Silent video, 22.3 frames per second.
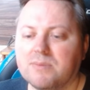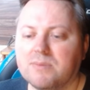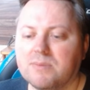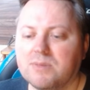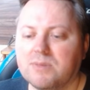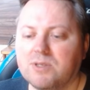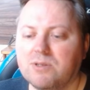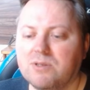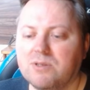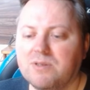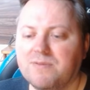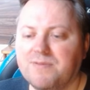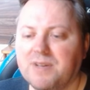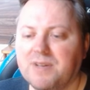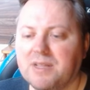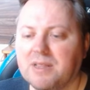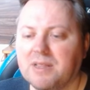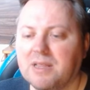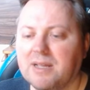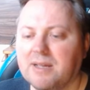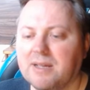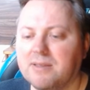to
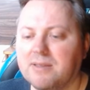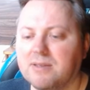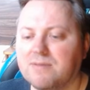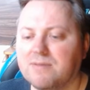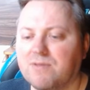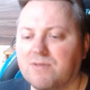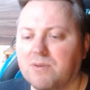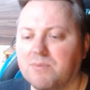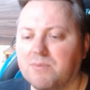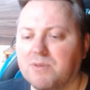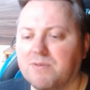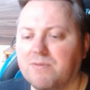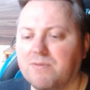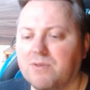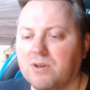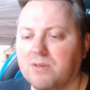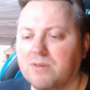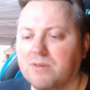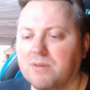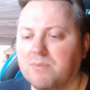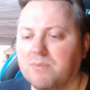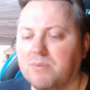defend like this from the
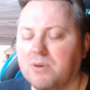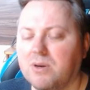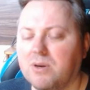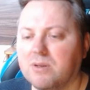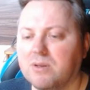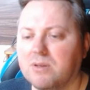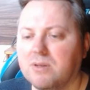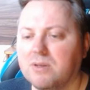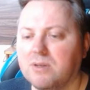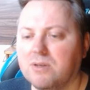front, the pawn,